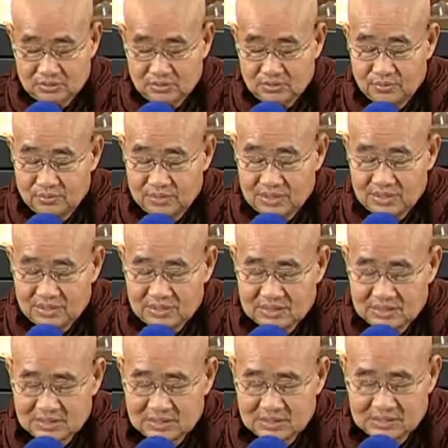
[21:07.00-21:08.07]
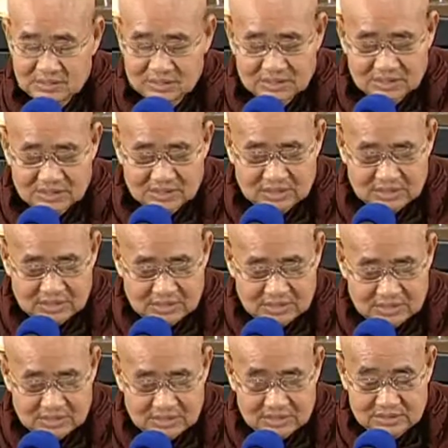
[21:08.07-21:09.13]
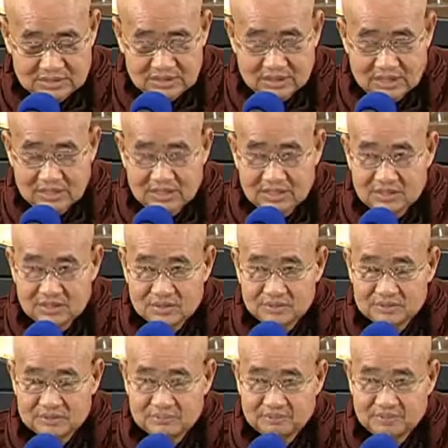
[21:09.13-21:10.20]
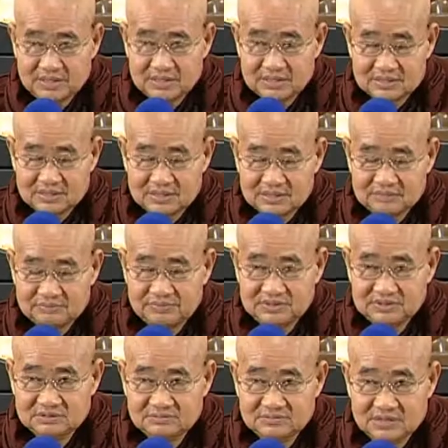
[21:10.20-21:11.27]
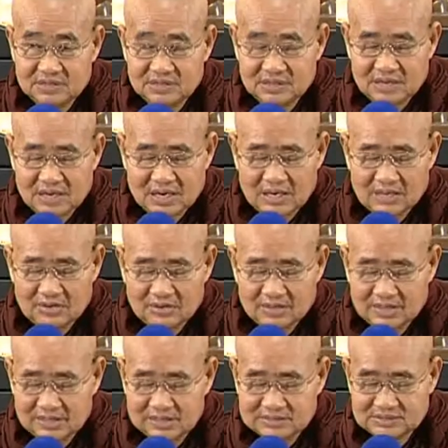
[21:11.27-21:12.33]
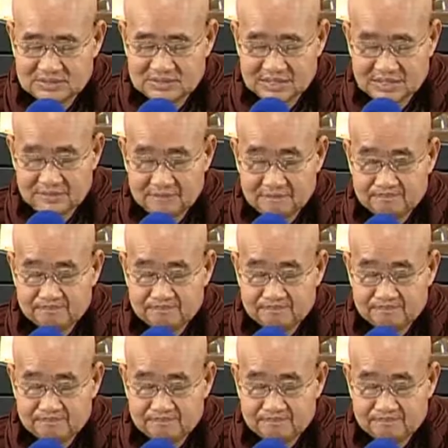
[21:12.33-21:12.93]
When he trying to spread his visible aloka kasina,